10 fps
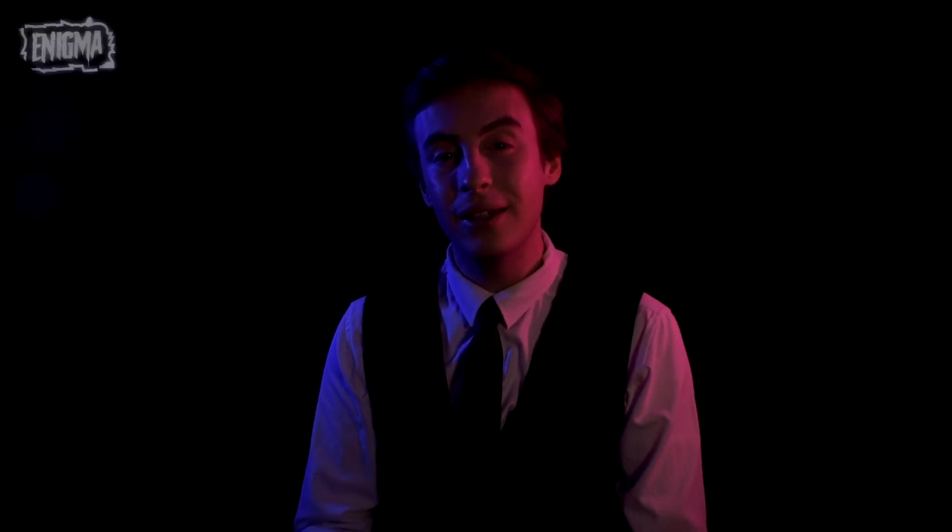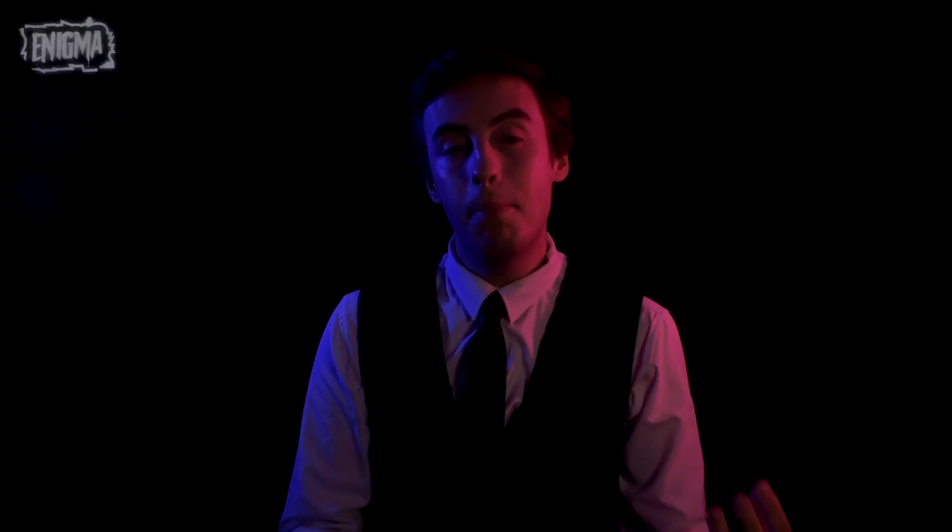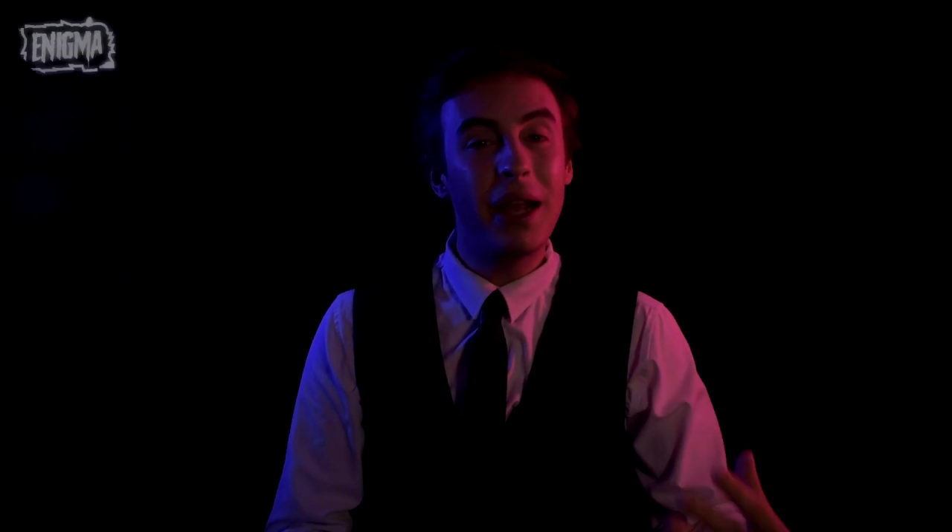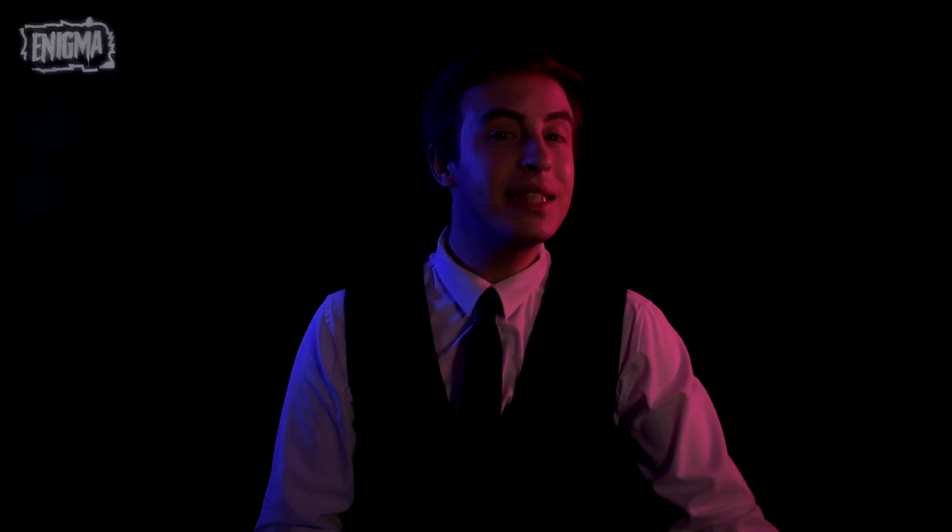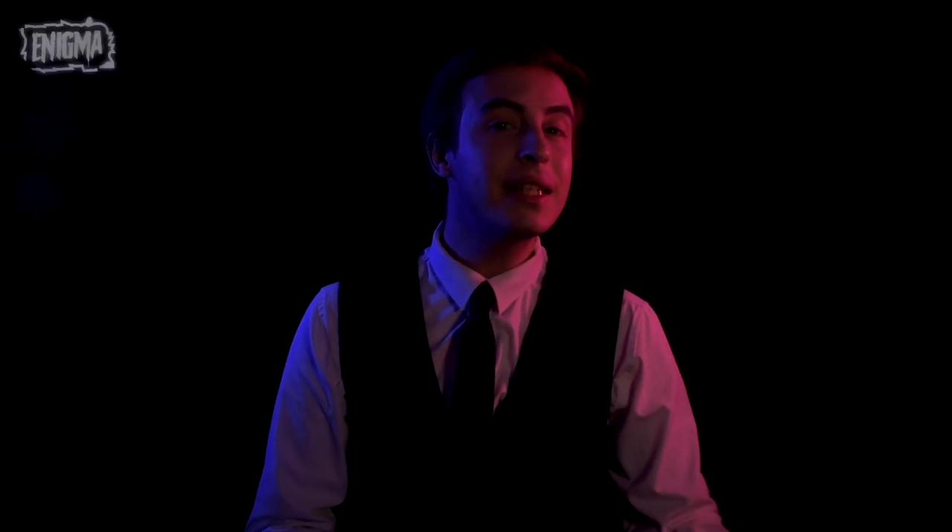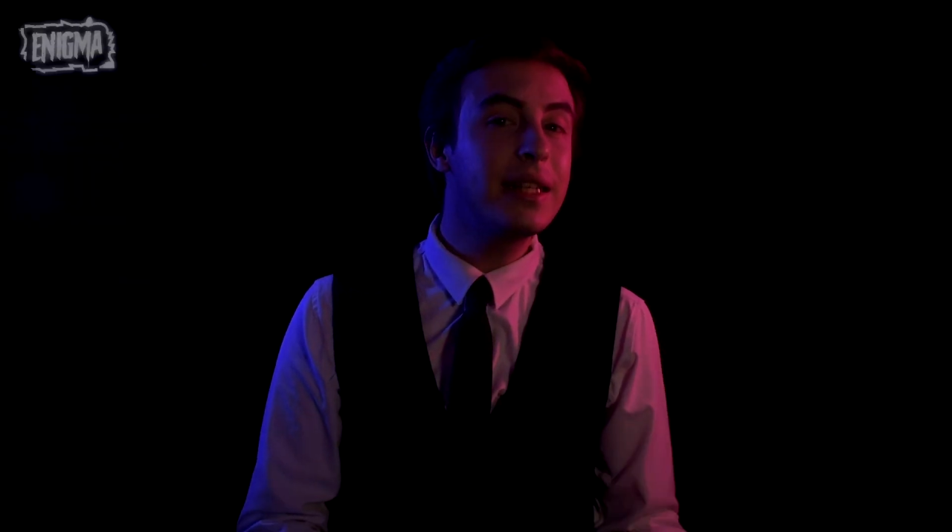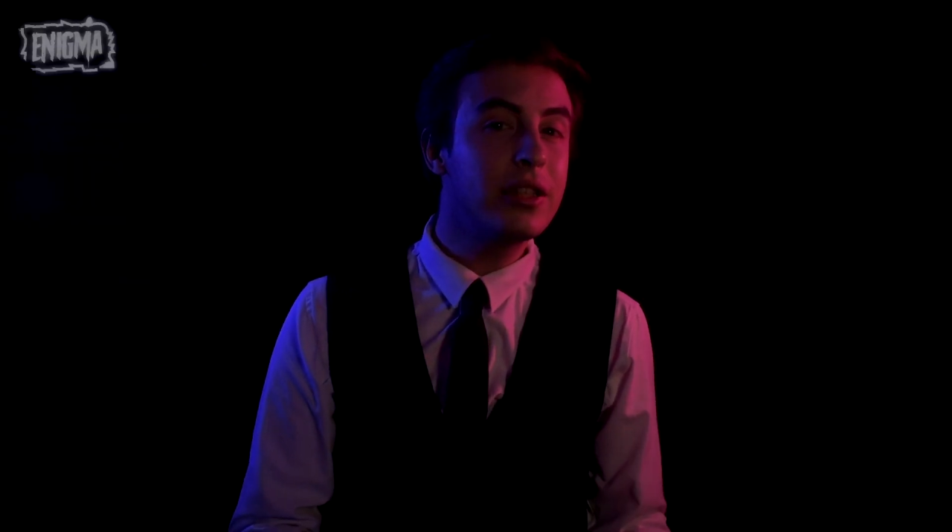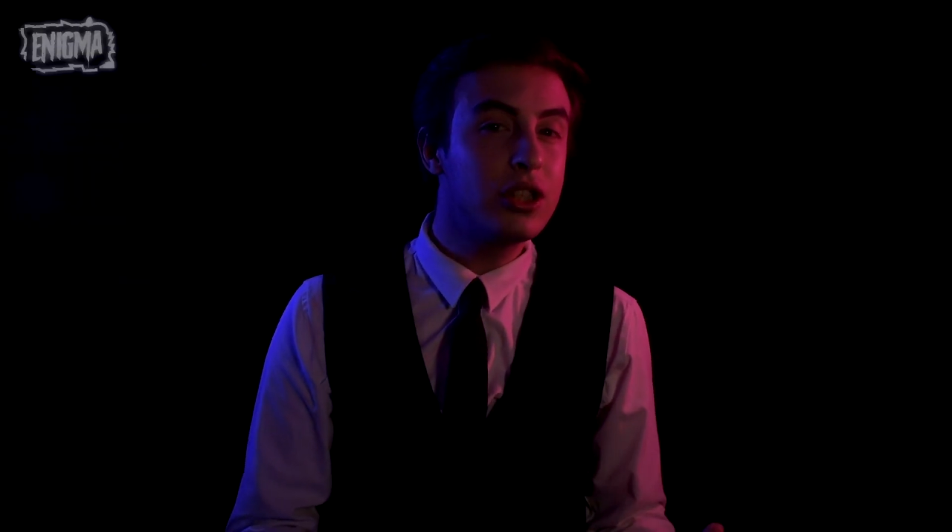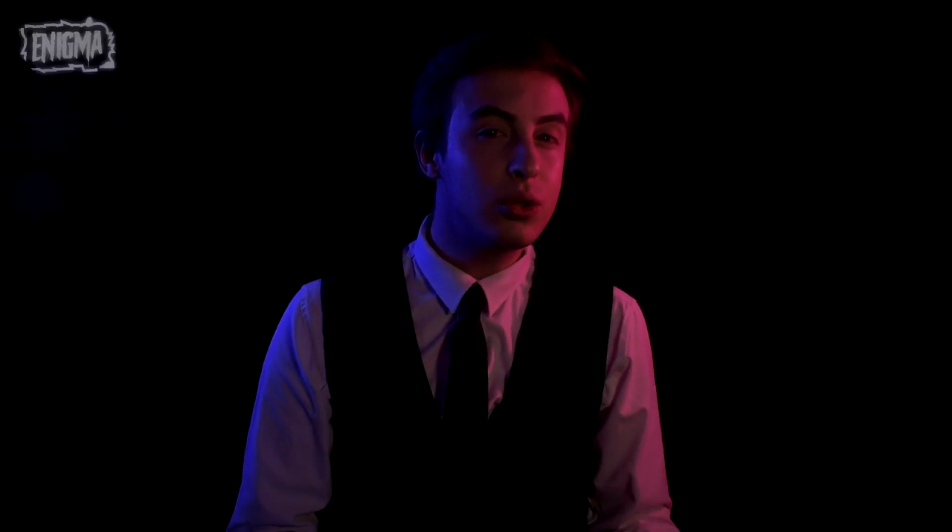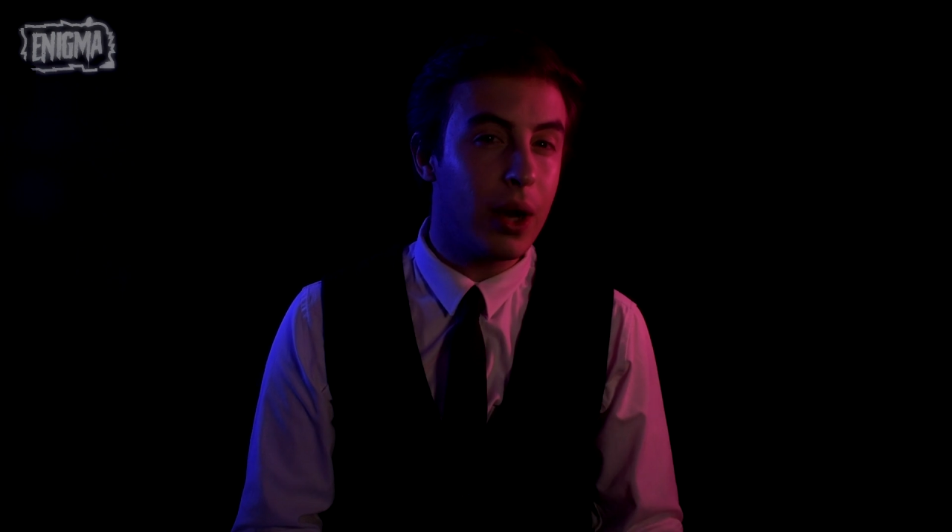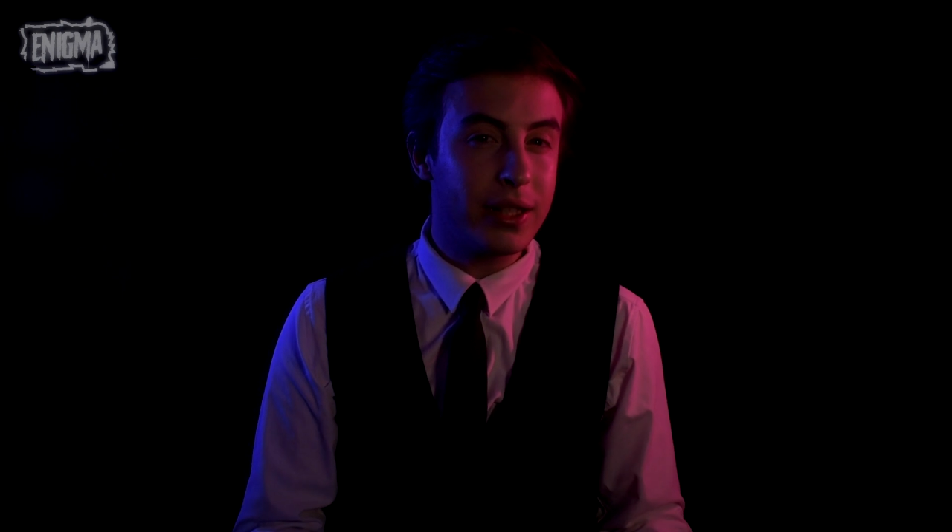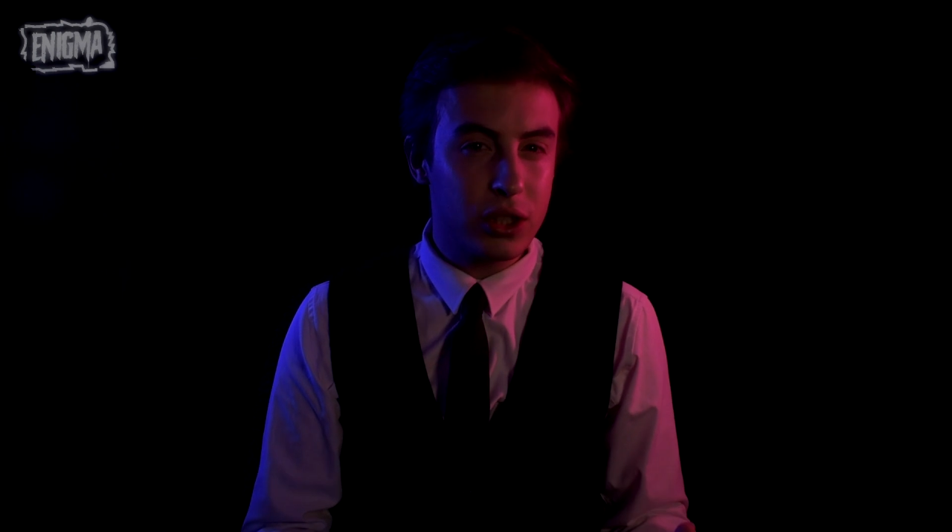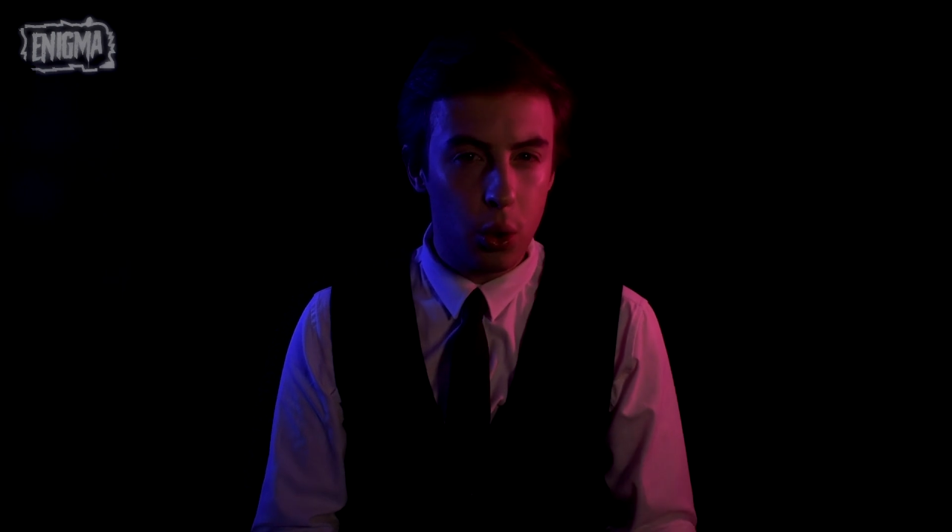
Basically, the stress